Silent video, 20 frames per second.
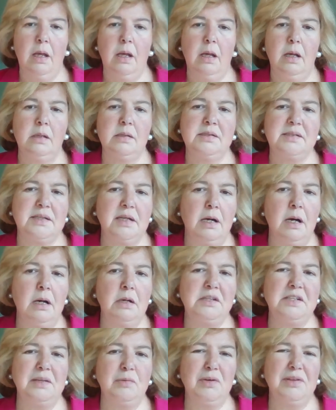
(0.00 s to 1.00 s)

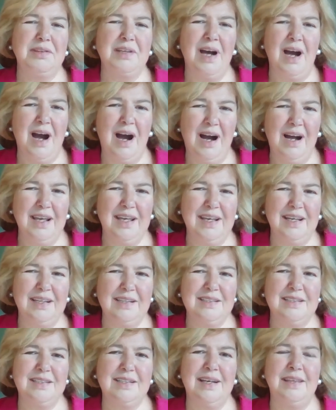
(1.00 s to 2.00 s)
starting with the
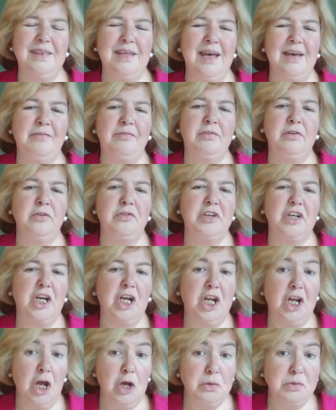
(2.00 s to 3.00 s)
highest and therefore the
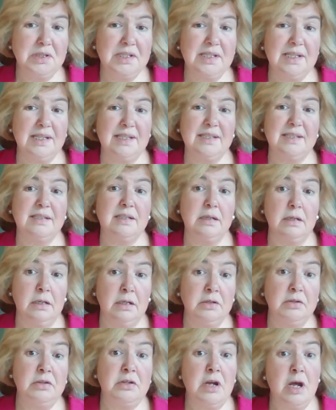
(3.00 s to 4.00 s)
closest
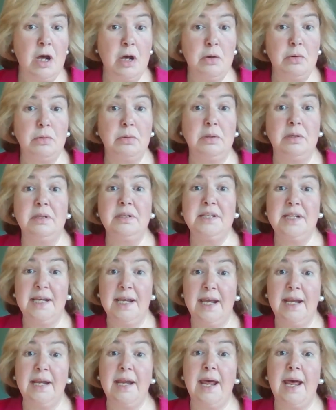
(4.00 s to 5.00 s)
unknown
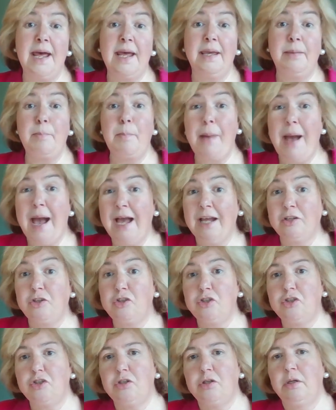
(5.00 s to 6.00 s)
DNA
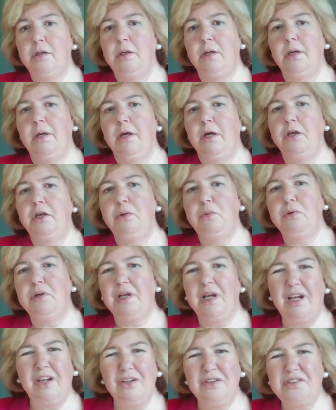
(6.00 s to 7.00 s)
match. You would
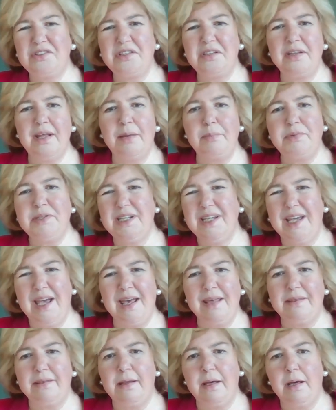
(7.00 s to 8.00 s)
cluster them
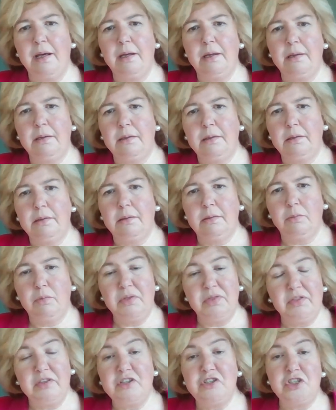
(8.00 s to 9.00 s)
together with
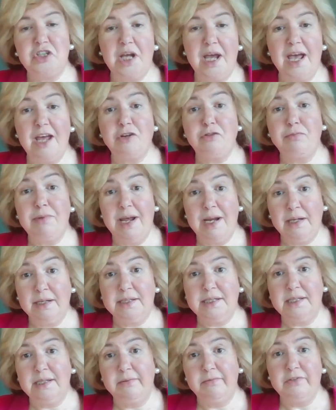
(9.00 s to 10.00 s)
the shared
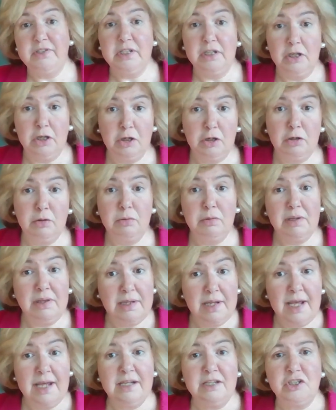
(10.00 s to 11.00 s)
relatives that you and
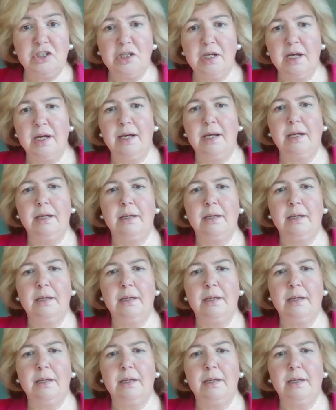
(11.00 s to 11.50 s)
they share,